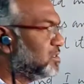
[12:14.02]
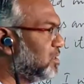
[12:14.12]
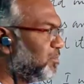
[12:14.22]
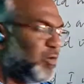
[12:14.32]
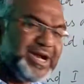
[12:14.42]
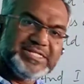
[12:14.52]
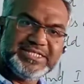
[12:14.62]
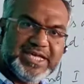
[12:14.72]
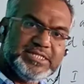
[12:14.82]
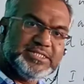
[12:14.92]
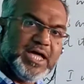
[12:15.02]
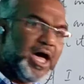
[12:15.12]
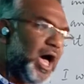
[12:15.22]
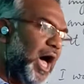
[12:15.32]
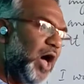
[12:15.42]
the poet says
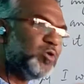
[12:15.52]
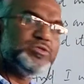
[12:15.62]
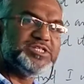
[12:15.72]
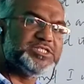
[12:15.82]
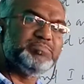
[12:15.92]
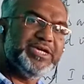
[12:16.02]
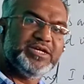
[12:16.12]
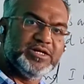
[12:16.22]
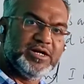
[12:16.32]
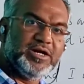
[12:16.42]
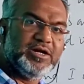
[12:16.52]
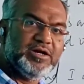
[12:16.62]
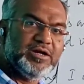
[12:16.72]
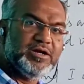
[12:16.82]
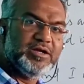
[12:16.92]
how the
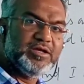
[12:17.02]
speaker